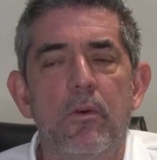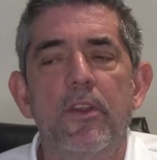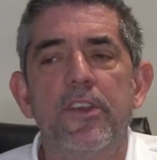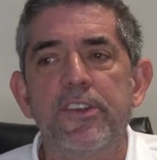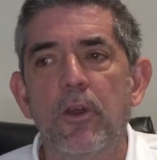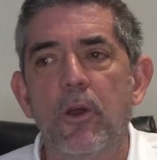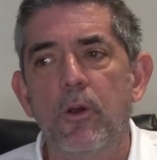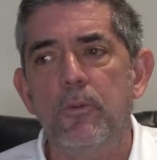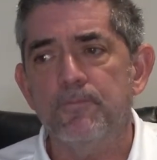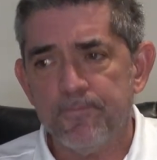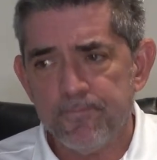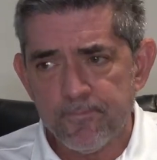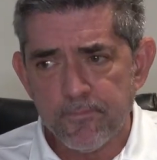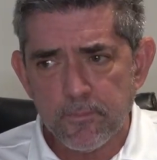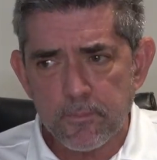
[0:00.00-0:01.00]
So
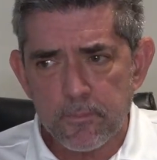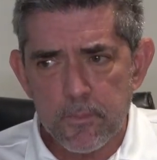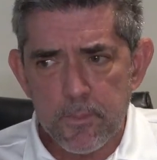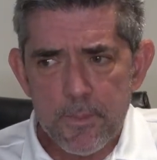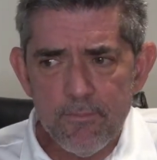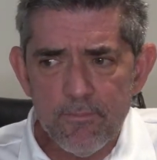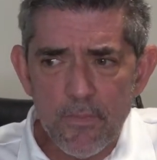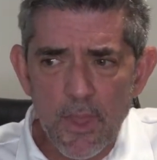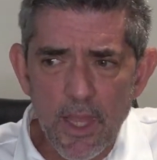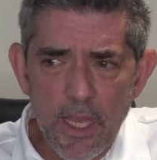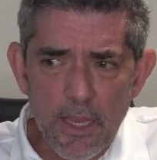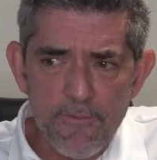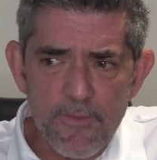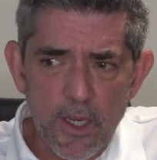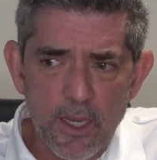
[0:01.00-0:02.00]

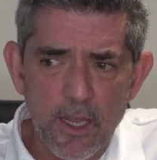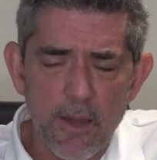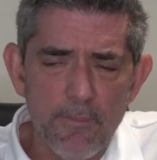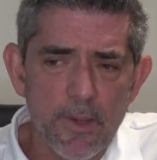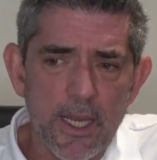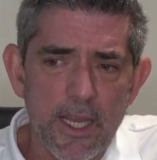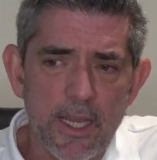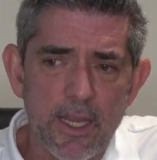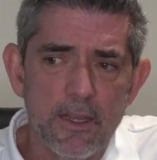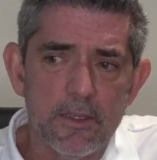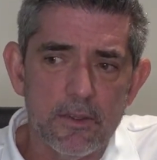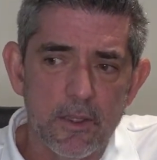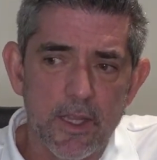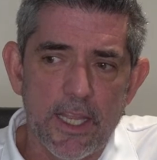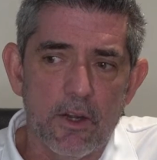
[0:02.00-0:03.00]
if the
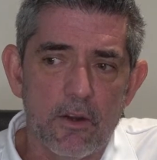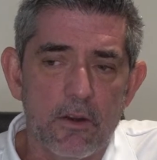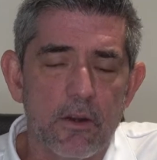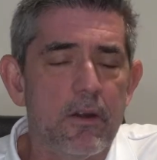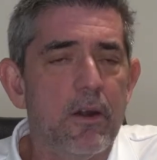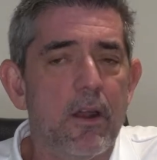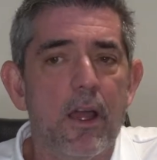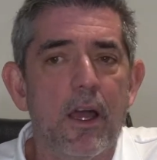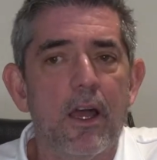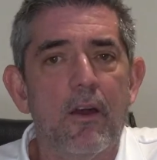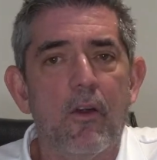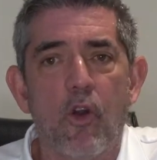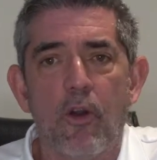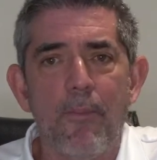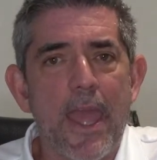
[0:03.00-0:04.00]
company leader
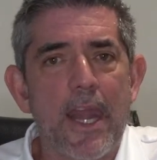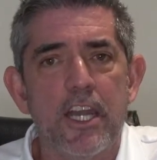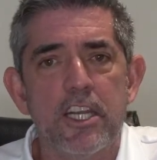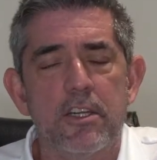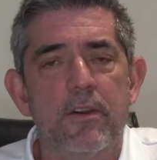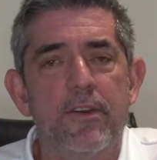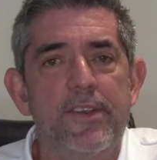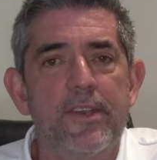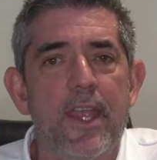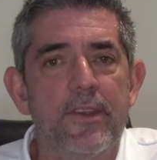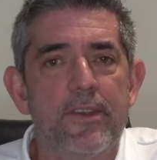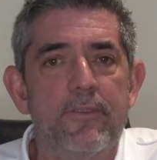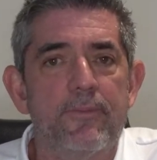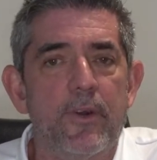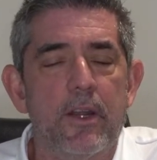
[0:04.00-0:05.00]
or manager
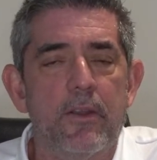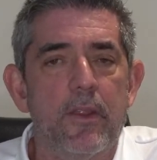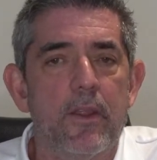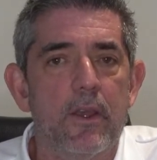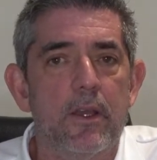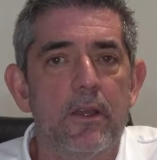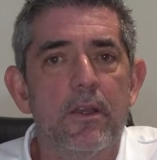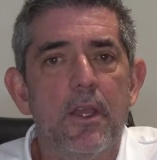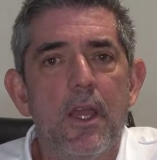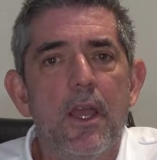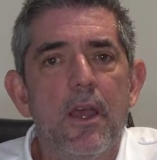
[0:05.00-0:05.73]
stands in front of